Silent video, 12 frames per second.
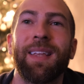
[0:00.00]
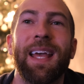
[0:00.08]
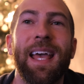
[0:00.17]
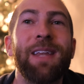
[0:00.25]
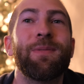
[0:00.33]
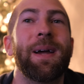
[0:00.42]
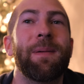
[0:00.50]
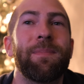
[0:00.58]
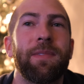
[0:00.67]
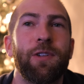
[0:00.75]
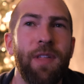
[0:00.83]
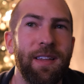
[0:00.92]
Anyway,
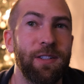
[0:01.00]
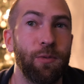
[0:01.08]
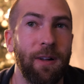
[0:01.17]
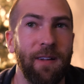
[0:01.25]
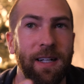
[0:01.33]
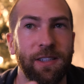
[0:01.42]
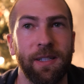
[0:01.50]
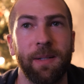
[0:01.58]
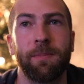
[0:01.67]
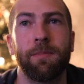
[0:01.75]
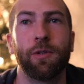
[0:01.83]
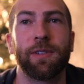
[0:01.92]
2012 actually,
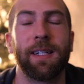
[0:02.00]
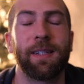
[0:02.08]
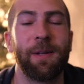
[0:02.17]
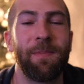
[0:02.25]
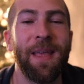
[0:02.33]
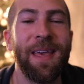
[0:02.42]
most likely.